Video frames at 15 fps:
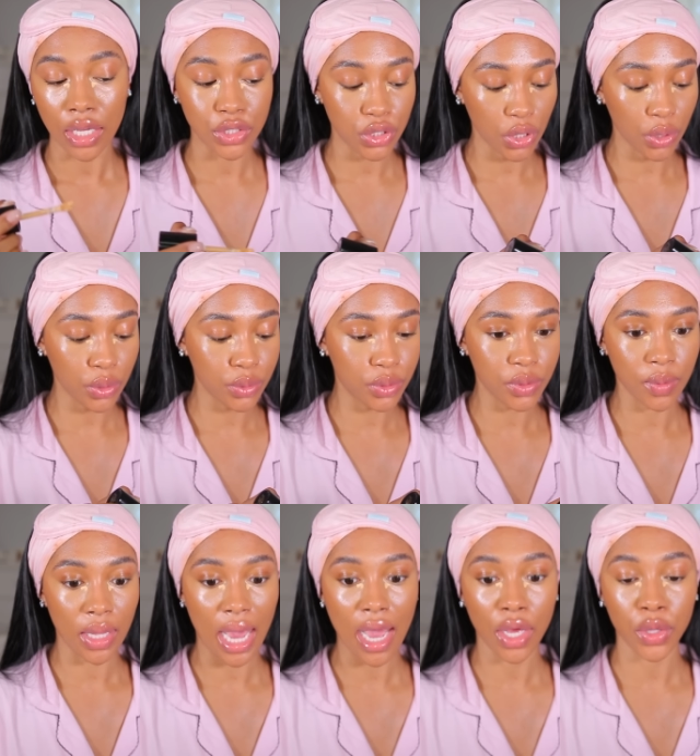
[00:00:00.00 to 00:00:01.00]
until you do
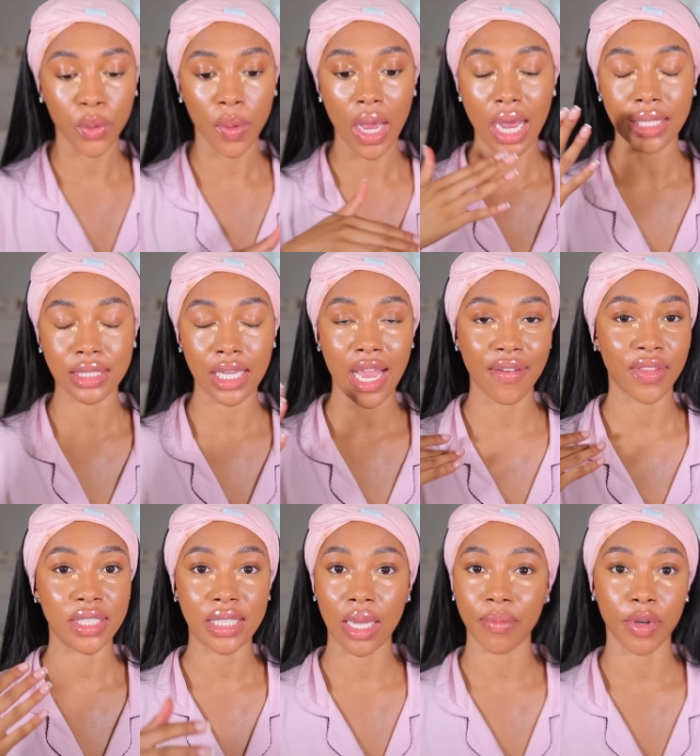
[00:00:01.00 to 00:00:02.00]
that, you'll constantly have
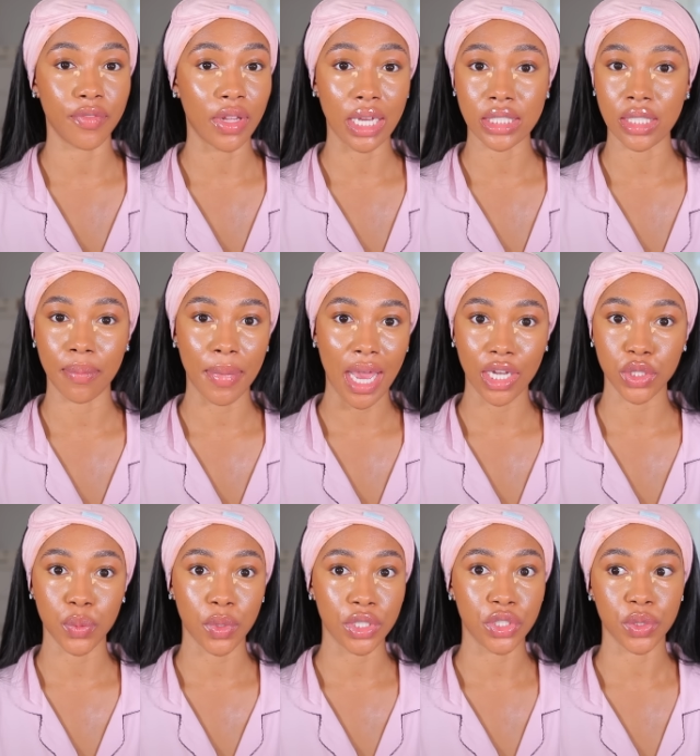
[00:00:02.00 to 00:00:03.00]
the same reflection
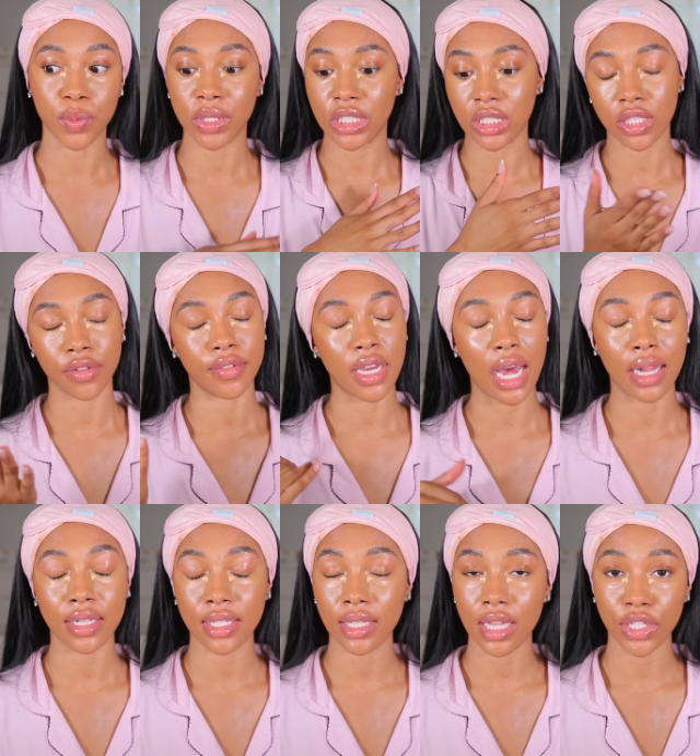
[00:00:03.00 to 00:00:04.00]
back towards you, which is the
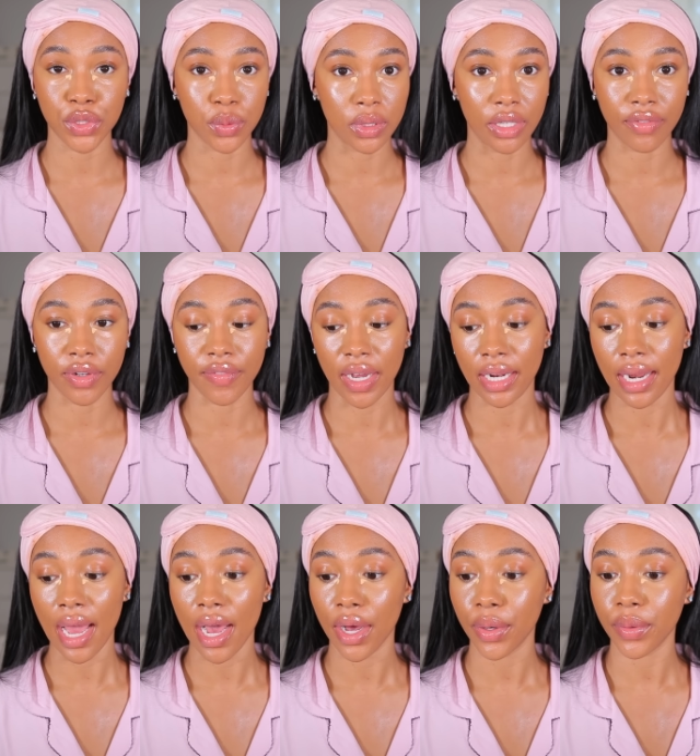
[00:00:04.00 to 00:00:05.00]
reality that you live in right
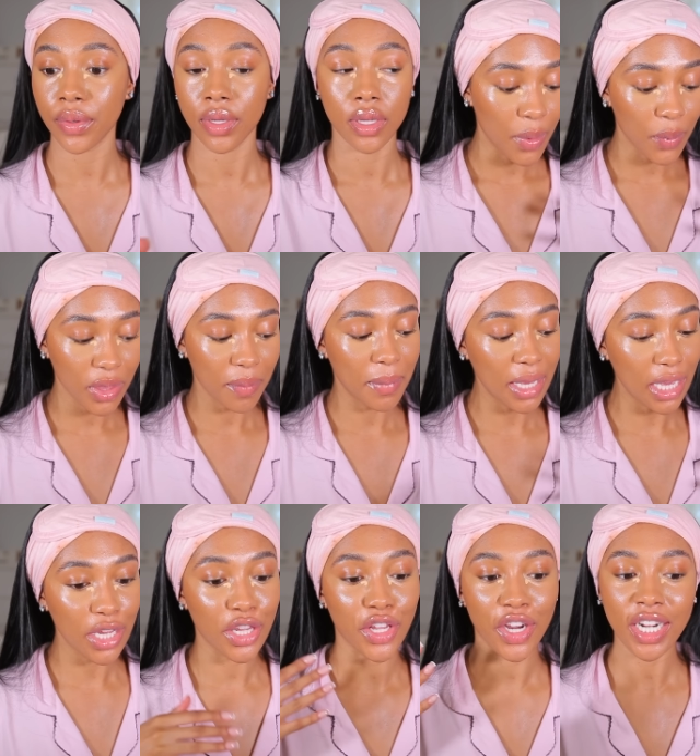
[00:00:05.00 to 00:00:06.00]
now. And with me
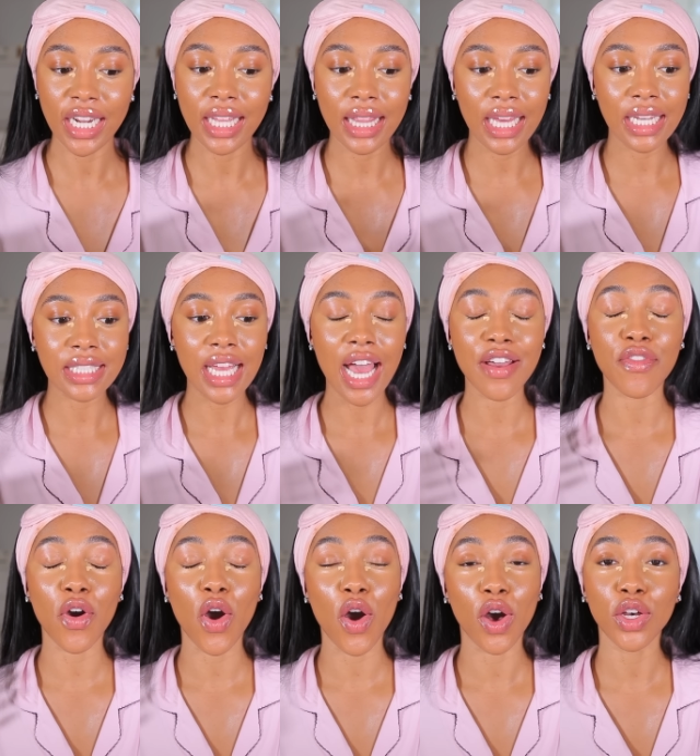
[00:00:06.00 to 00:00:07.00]
learning this, I've
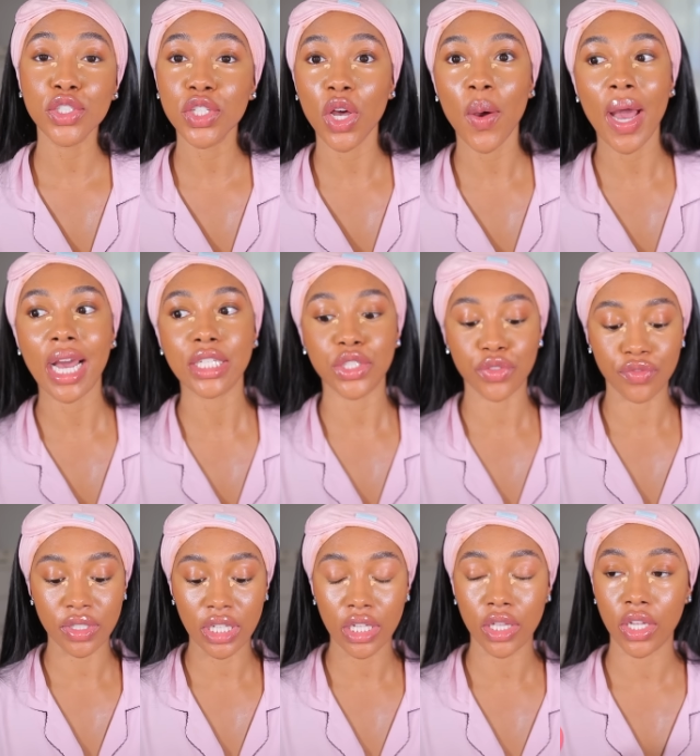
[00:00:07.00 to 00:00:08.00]
also had to
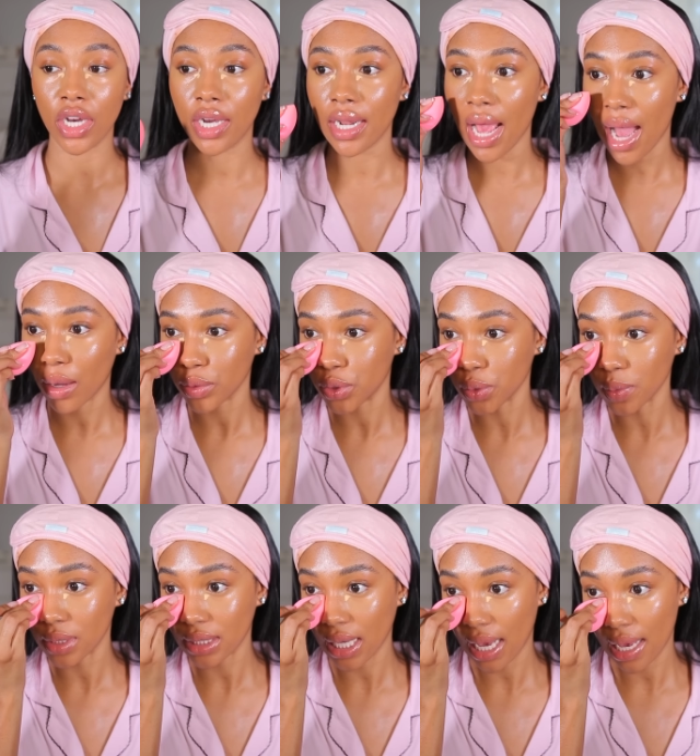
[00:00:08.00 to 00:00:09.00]
really learn how
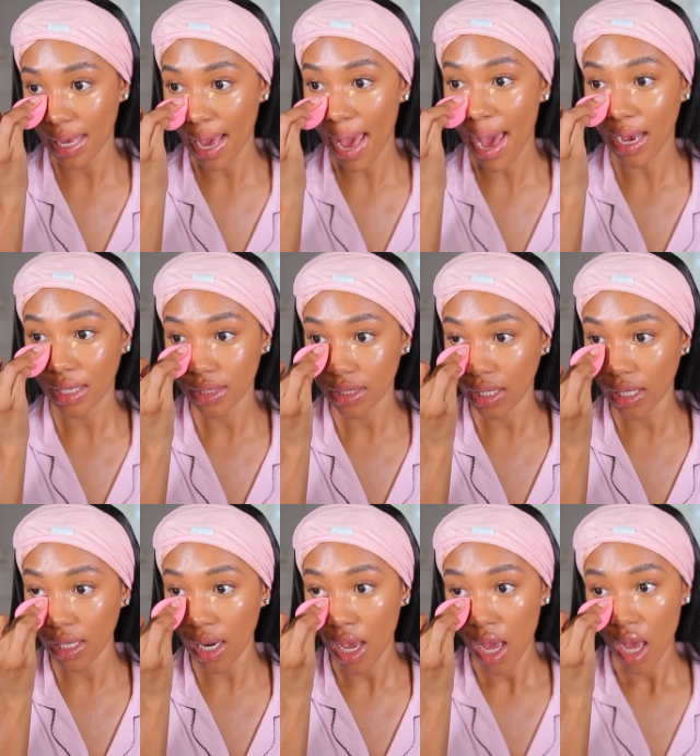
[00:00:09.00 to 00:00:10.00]
to take
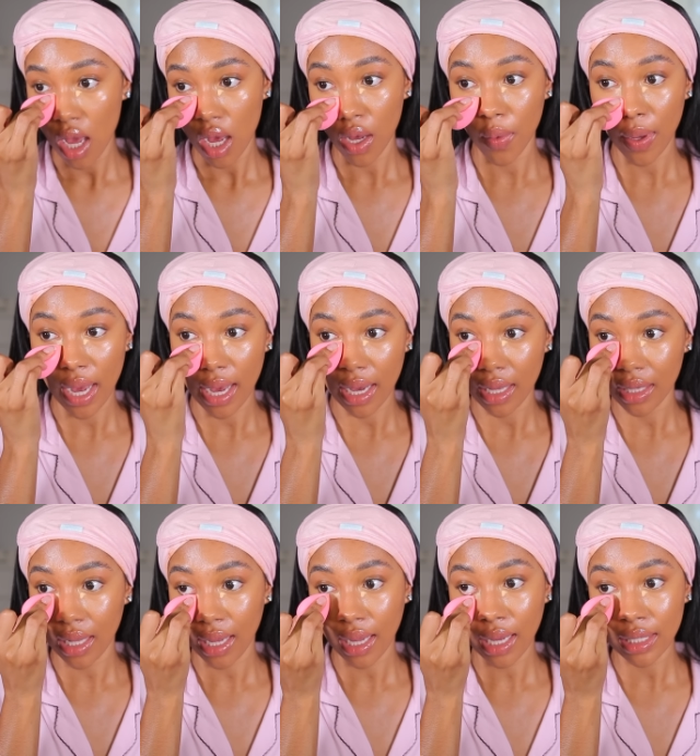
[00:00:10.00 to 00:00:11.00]
action. Okay,
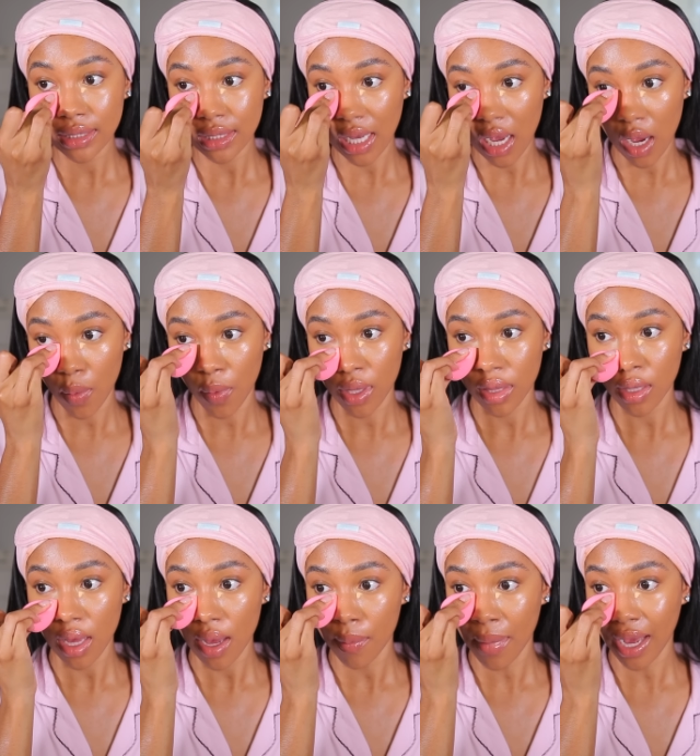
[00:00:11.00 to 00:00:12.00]
like I said with
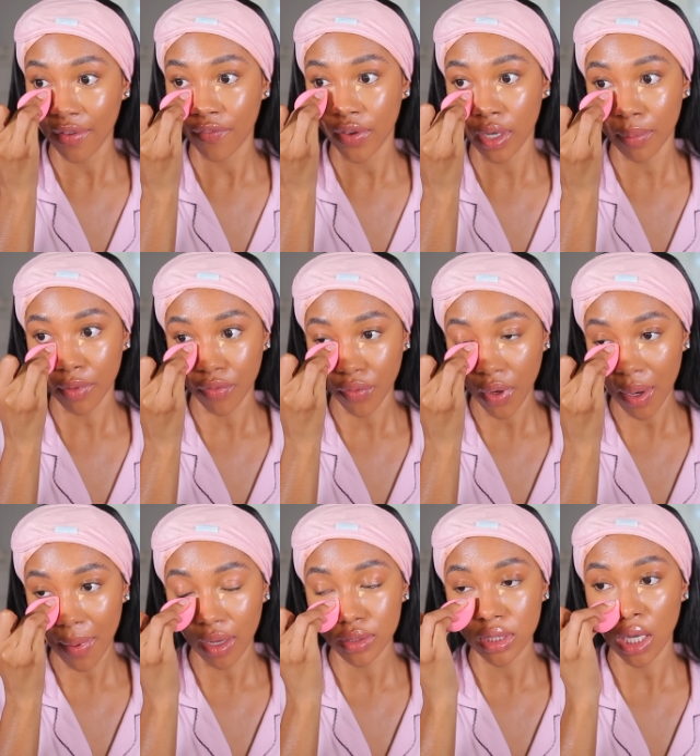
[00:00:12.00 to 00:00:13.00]
my fear before
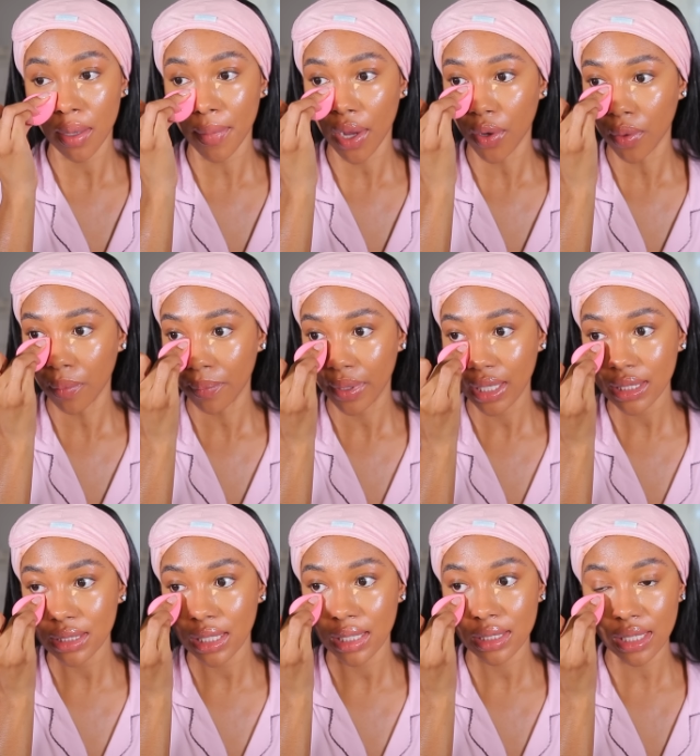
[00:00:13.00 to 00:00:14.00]
about starting my own
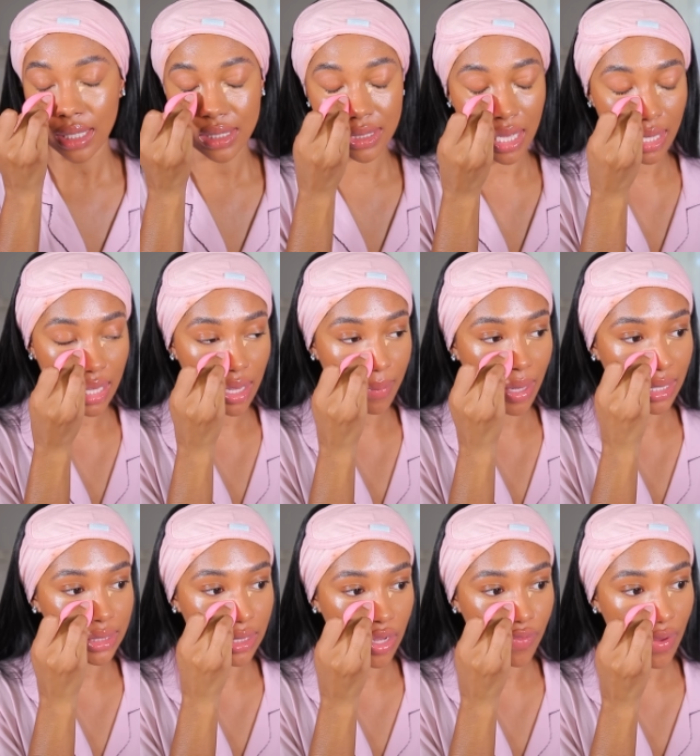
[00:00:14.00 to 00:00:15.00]
business and psyching
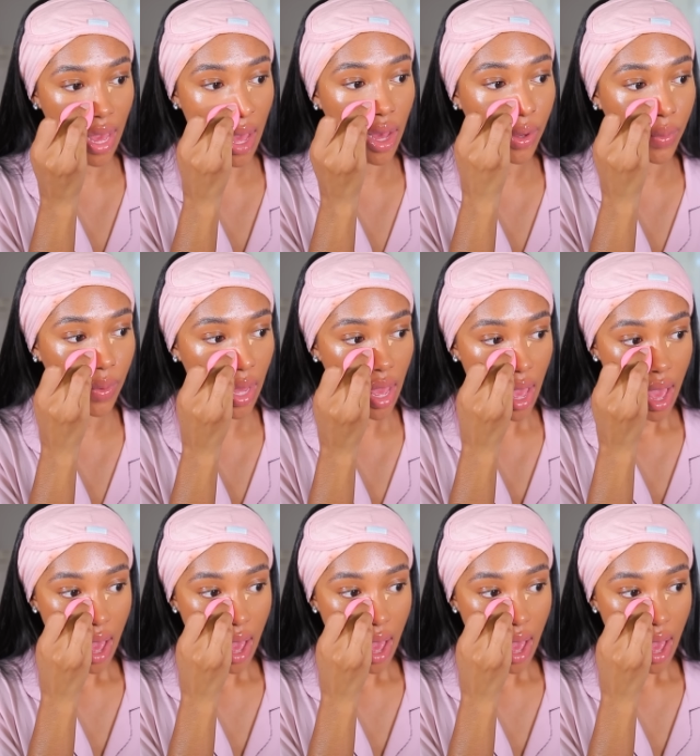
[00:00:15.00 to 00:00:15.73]
myself out,